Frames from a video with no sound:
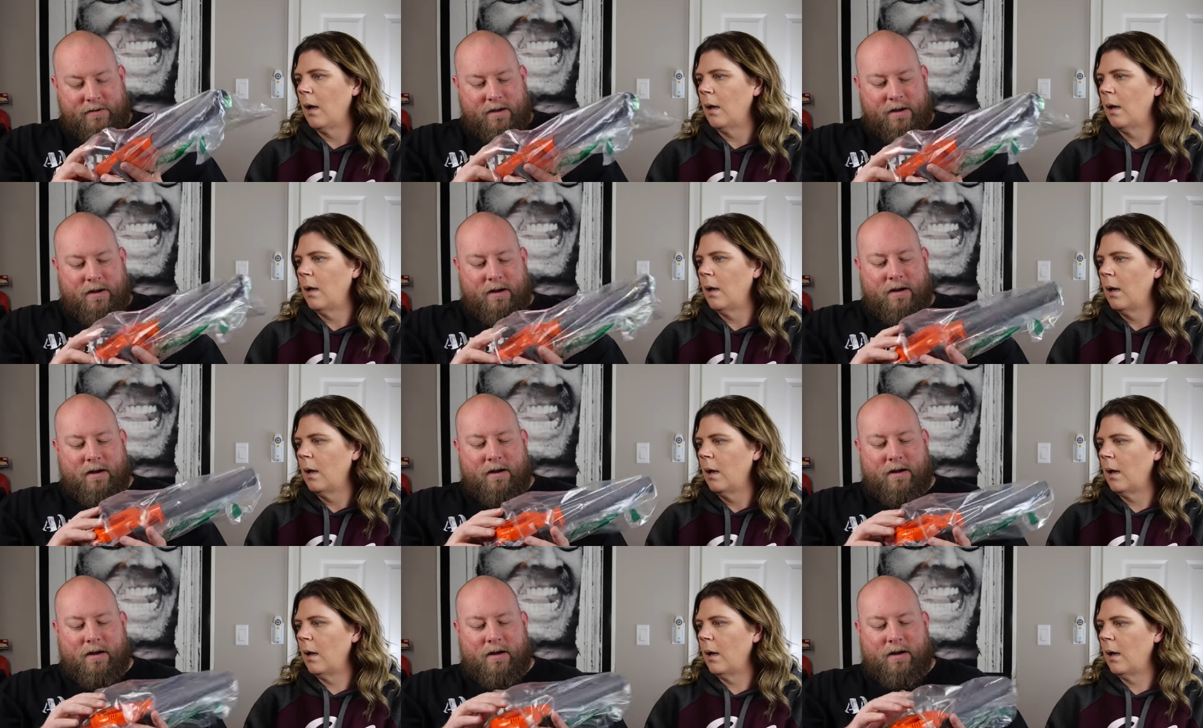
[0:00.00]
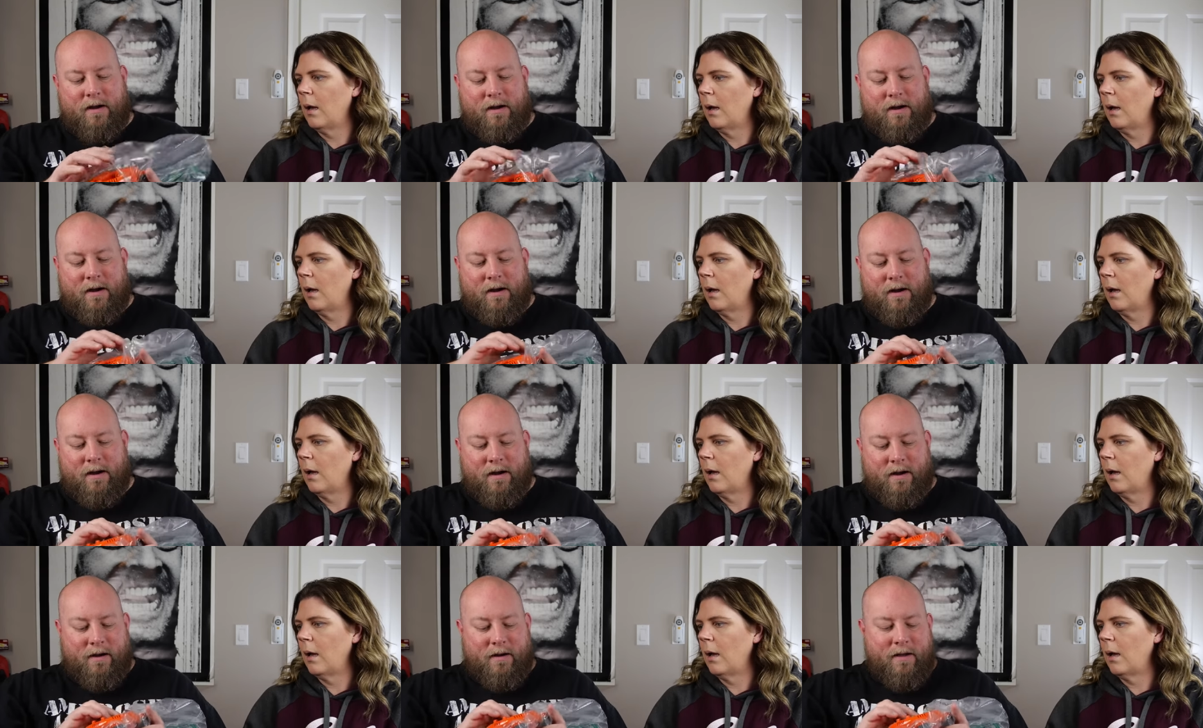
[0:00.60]

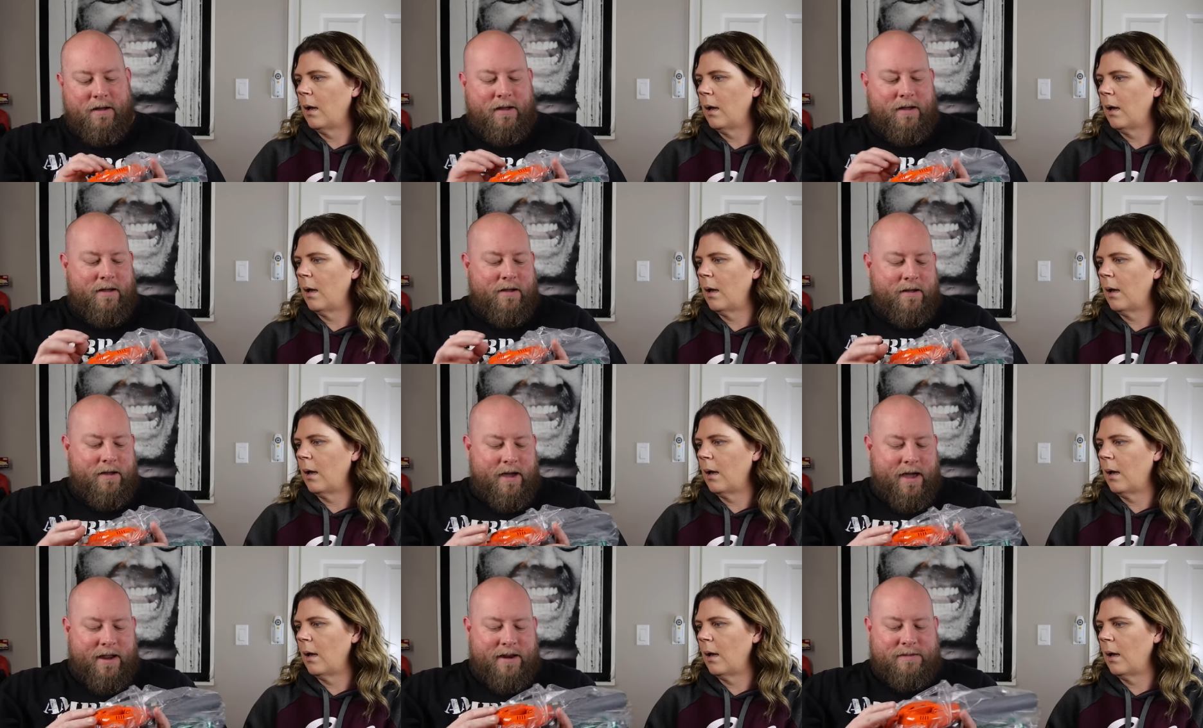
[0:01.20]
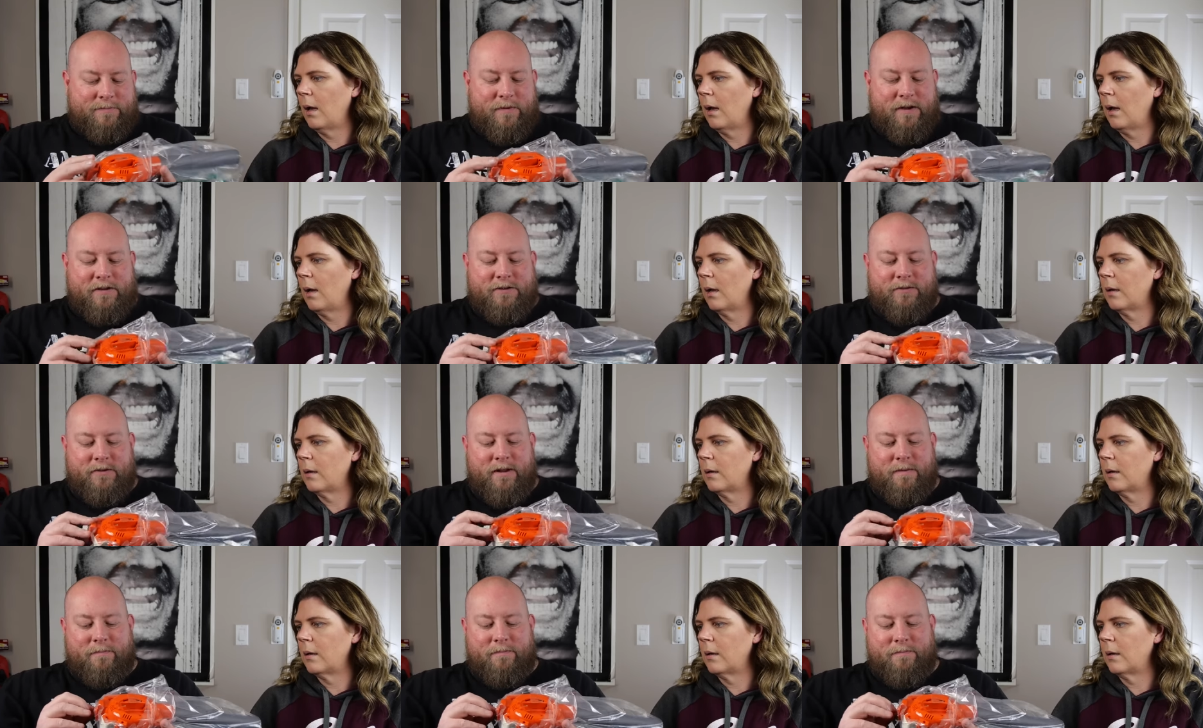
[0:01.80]
Speaker 1: Oh, and it's
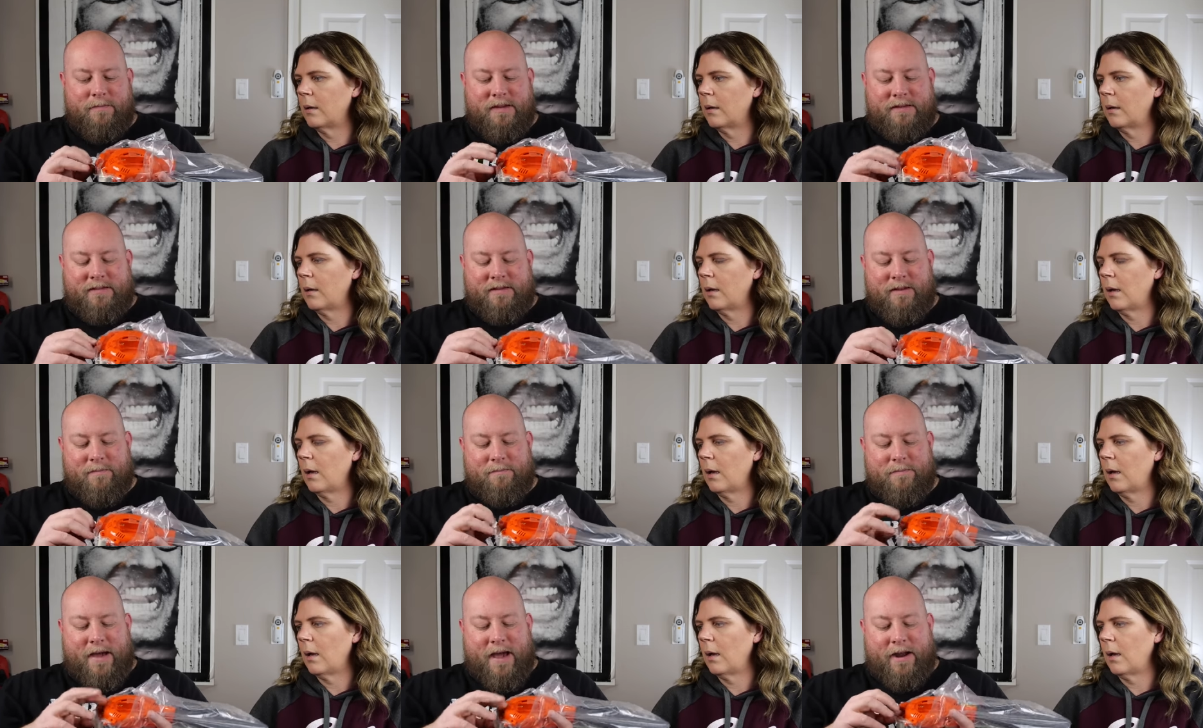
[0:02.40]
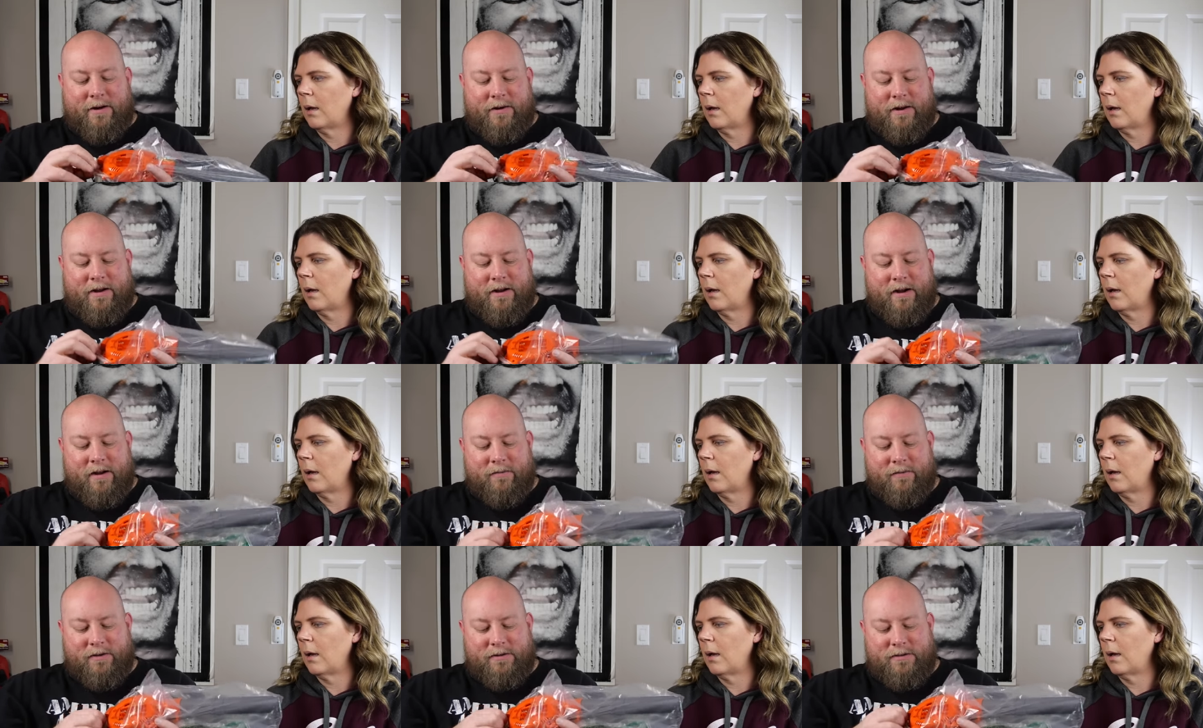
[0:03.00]
missing the missing the Aww. battery
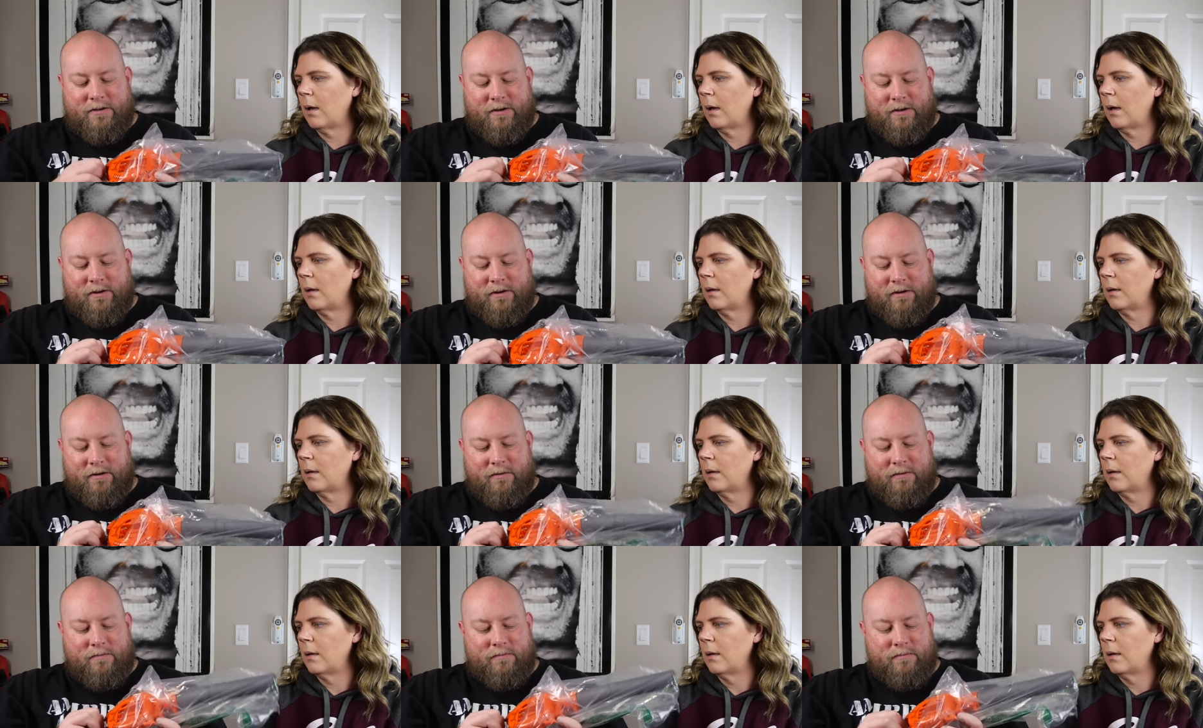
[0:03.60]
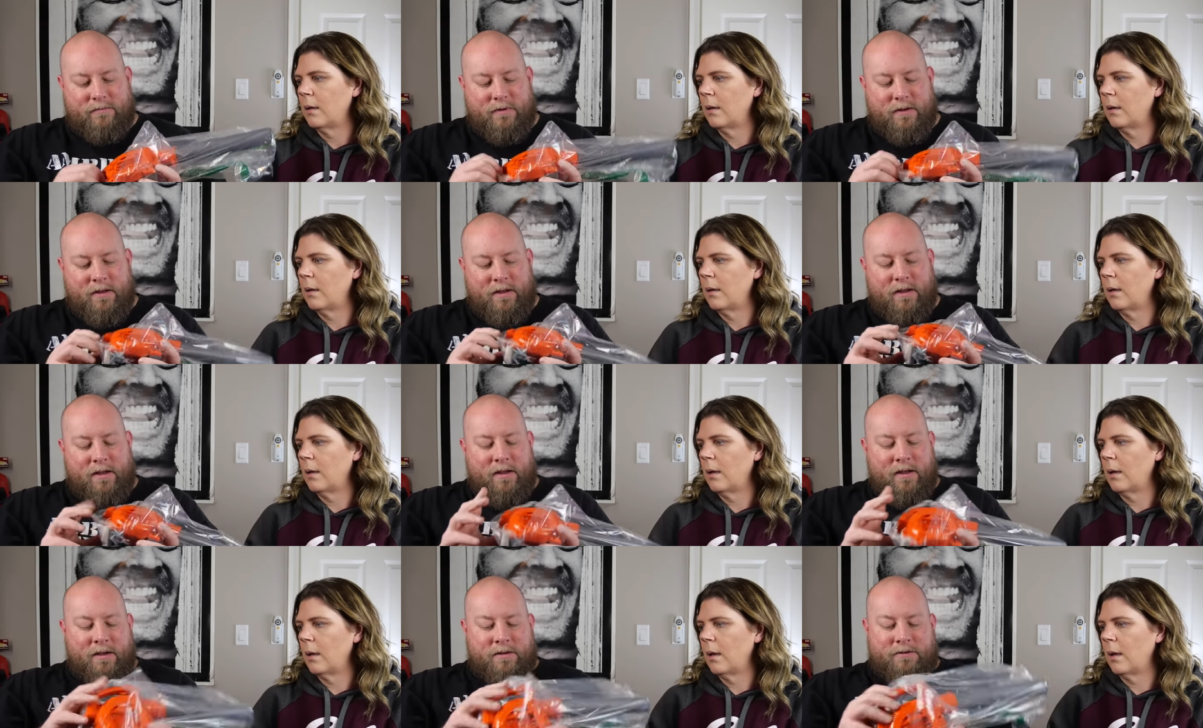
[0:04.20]
cover too.
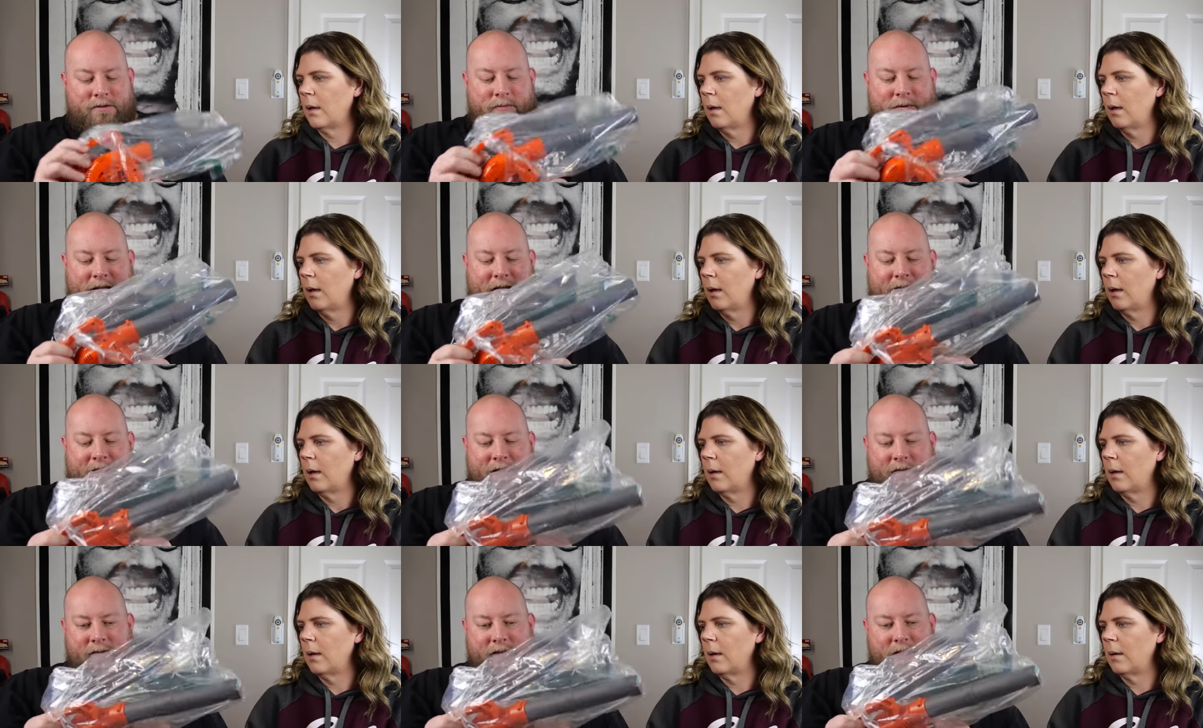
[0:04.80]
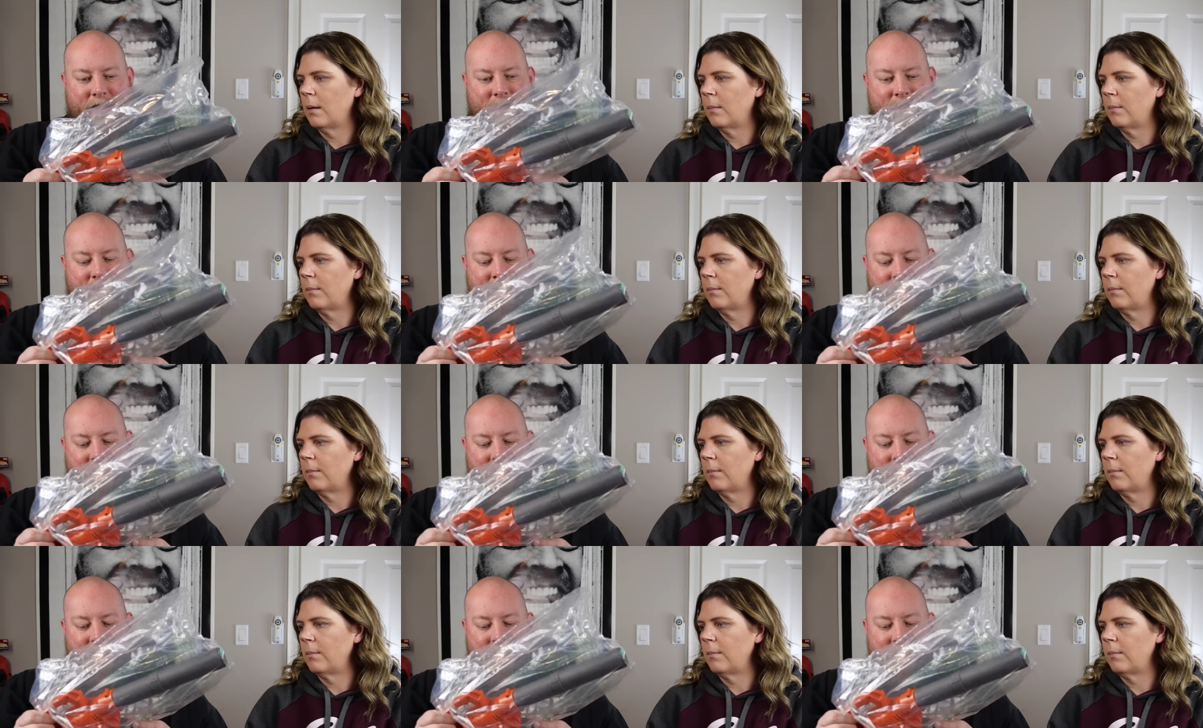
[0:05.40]
So we have a